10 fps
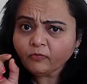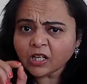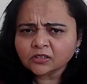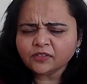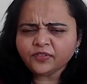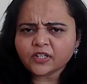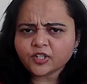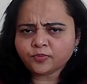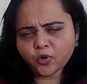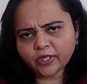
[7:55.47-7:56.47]
The
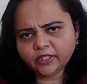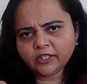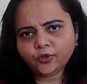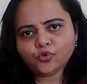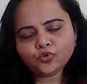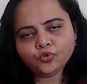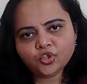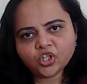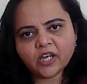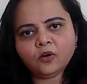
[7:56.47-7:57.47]
first point that you should
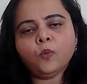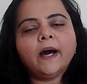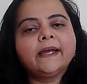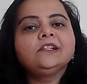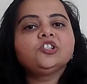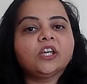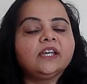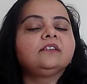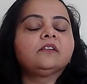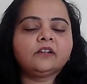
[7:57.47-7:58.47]
check while
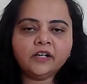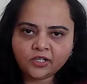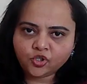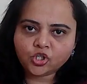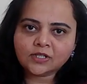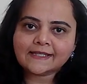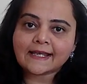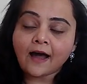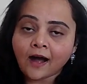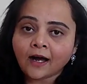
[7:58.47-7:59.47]
checking the credentials
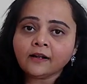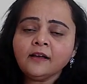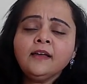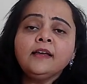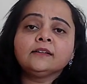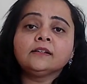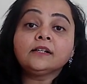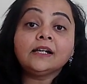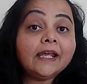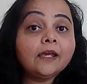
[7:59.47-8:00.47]
are the
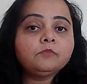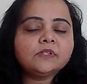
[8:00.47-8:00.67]
claim